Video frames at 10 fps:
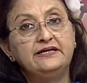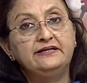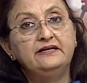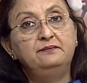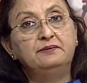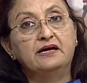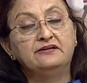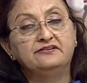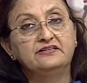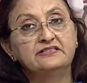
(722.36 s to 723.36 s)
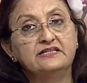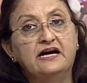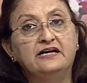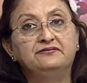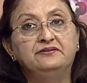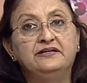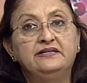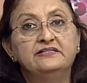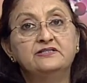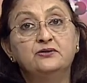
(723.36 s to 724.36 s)
aerial branches at
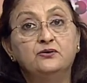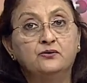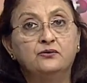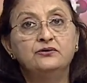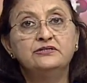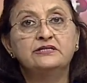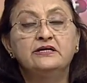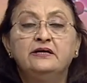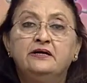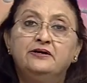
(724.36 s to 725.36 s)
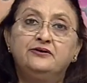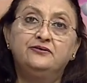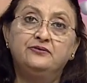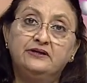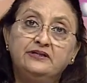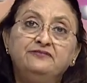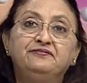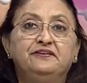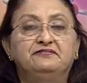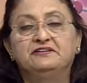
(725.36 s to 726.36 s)
various nodes during the
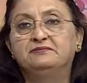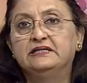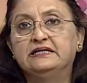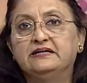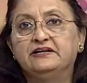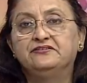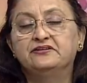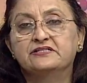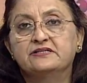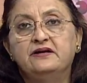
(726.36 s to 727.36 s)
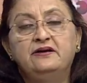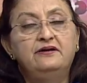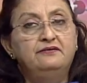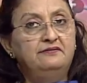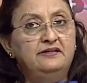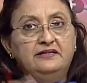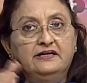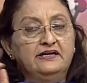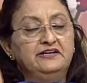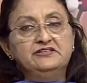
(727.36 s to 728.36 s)
favorable conditions. When the
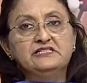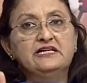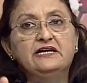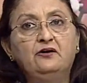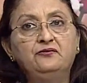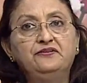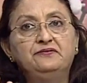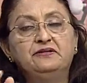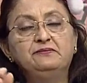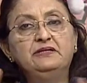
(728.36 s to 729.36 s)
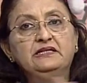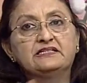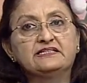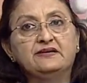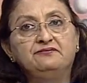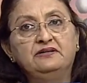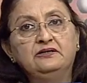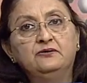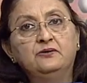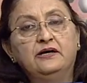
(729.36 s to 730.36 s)
conditions are not favorable, the stem
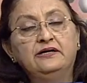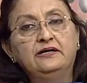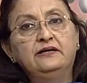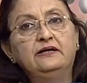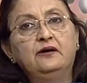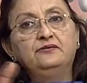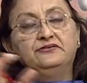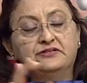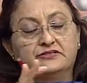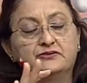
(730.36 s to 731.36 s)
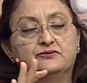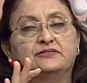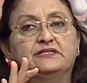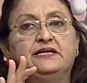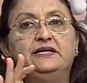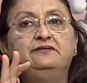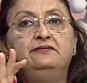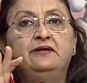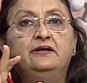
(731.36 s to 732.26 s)
will go underground just to save